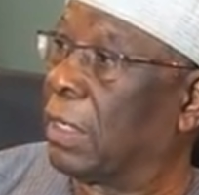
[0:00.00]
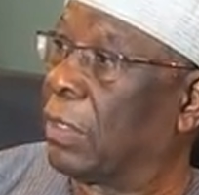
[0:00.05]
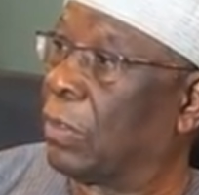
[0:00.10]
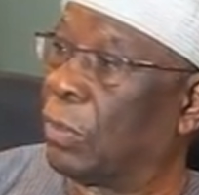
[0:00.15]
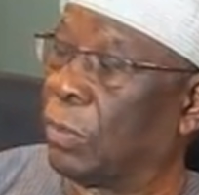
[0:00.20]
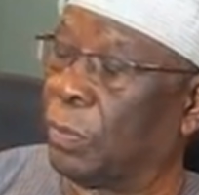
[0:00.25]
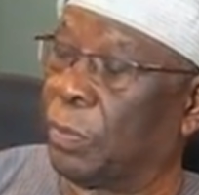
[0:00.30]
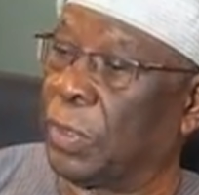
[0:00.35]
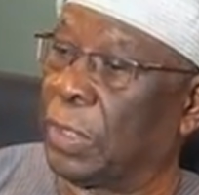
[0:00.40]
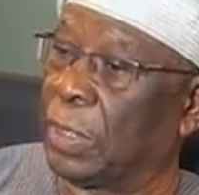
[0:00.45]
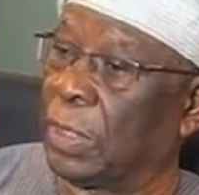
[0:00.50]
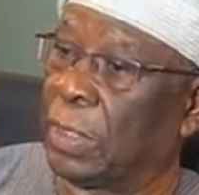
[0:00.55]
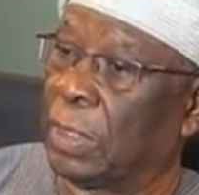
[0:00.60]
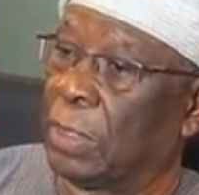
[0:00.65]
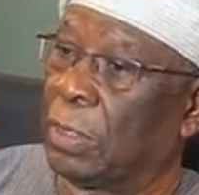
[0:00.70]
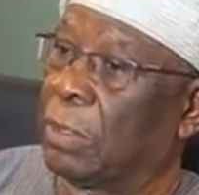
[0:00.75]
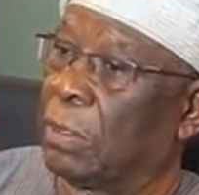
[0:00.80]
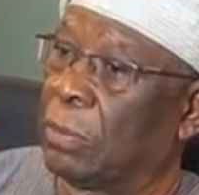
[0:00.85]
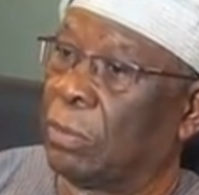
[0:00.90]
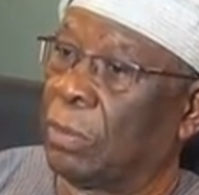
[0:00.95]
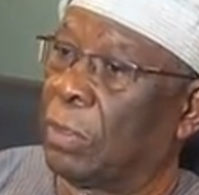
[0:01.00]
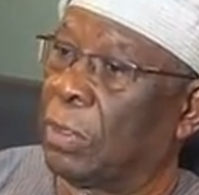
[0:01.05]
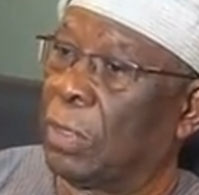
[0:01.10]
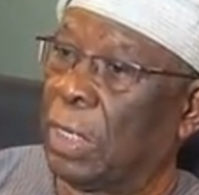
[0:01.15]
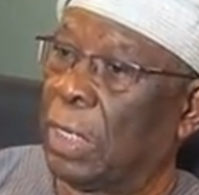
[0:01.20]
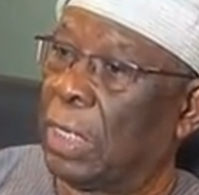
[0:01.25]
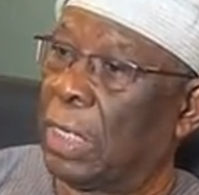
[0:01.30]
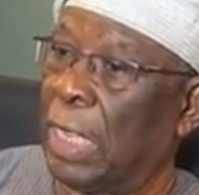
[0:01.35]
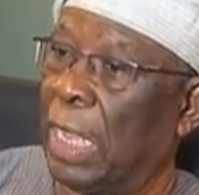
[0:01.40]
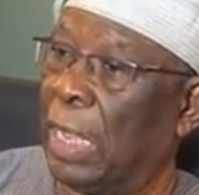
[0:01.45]
to be
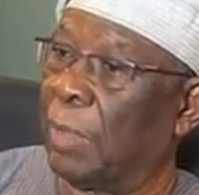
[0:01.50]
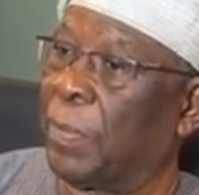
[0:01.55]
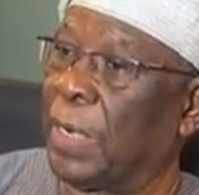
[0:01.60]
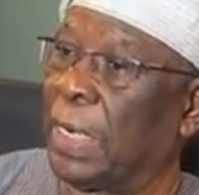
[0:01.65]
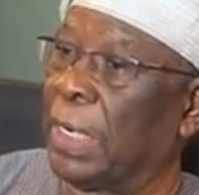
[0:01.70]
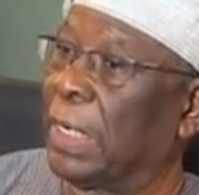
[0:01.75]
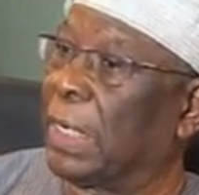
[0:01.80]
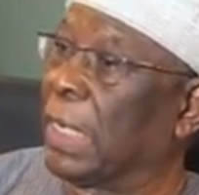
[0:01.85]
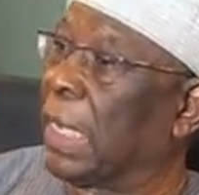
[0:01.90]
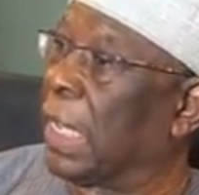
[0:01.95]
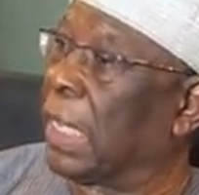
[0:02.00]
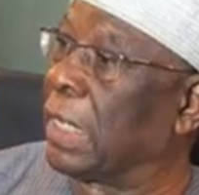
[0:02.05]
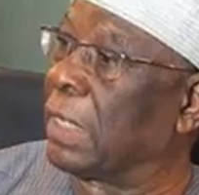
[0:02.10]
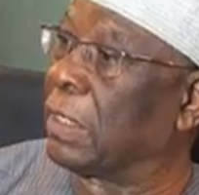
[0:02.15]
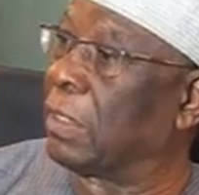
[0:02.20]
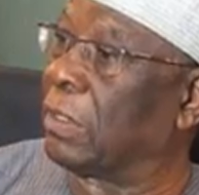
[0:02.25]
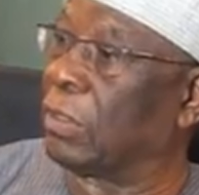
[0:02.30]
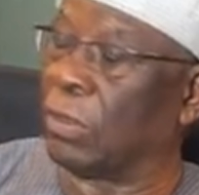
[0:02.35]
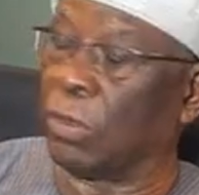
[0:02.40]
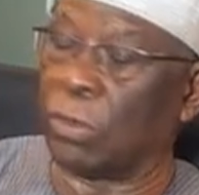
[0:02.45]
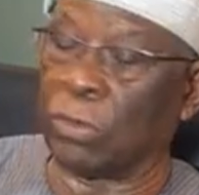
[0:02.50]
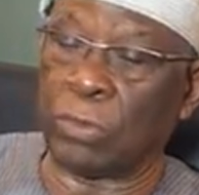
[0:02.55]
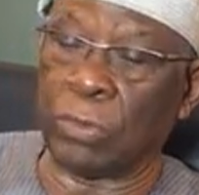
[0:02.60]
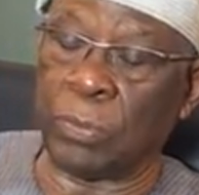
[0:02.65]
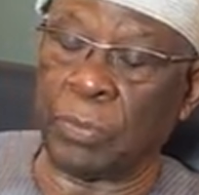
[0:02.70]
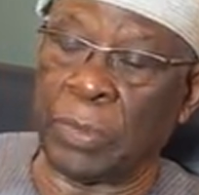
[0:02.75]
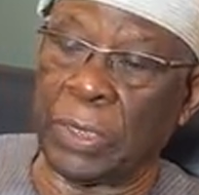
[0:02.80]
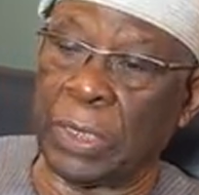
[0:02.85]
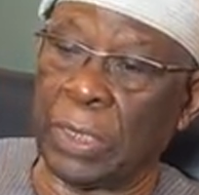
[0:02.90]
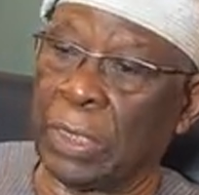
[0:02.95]
Americans or to
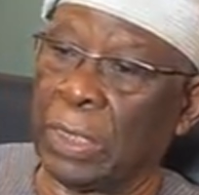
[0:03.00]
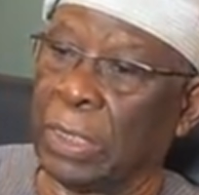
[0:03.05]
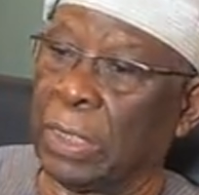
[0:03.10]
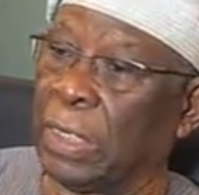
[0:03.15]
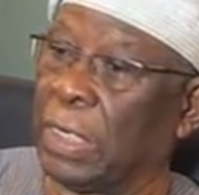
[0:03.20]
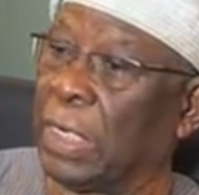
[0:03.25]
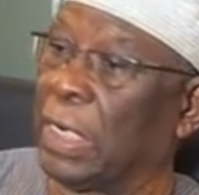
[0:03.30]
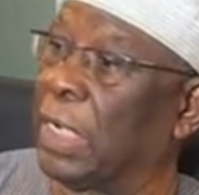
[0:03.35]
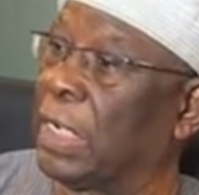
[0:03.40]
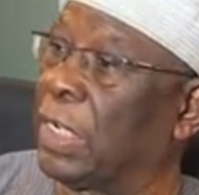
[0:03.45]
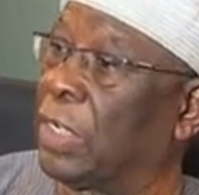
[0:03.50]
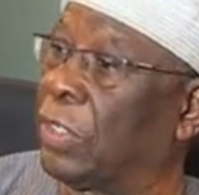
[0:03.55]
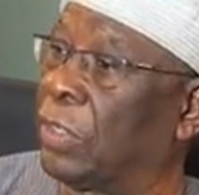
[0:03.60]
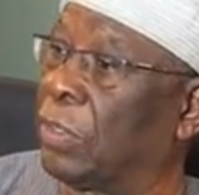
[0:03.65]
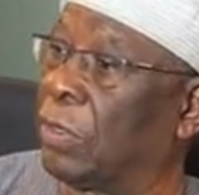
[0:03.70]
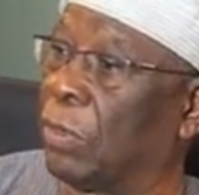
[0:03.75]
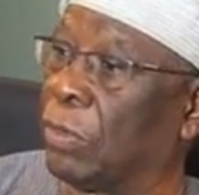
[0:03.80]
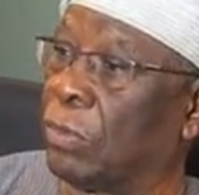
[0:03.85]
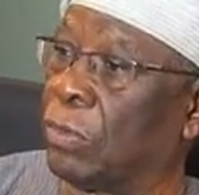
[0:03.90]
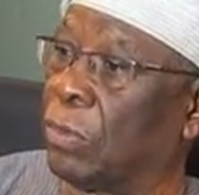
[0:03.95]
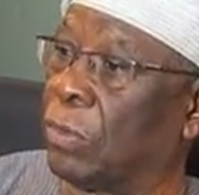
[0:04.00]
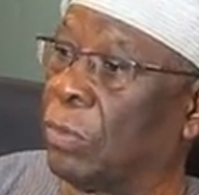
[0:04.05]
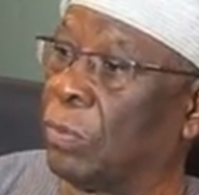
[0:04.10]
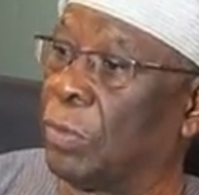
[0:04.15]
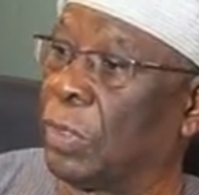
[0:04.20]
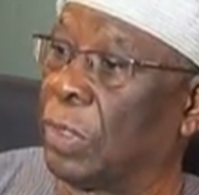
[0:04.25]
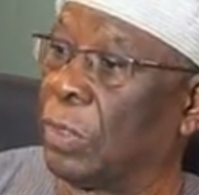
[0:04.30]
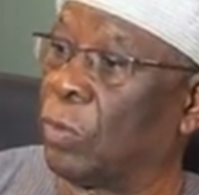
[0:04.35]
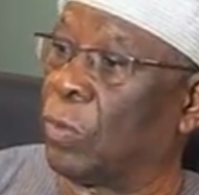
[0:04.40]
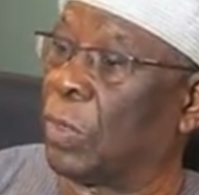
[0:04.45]
be English or to
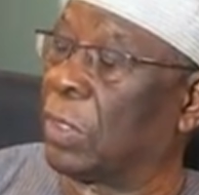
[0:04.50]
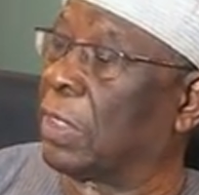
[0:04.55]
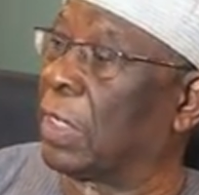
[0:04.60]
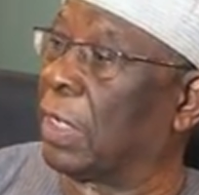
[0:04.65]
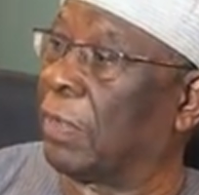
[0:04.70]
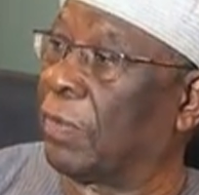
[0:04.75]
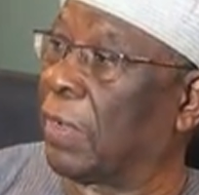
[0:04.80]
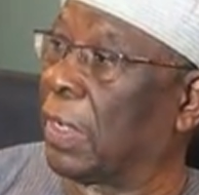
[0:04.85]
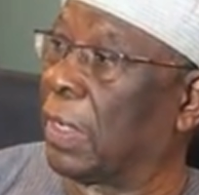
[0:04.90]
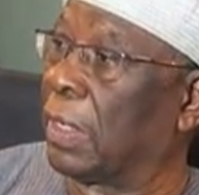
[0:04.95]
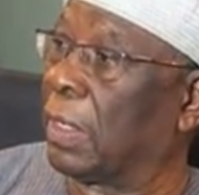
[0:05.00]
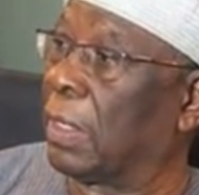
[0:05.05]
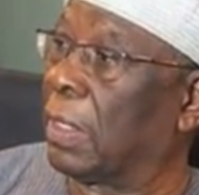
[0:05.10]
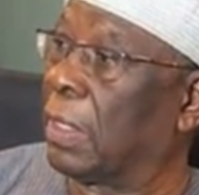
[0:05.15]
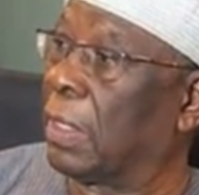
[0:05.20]
be whatever.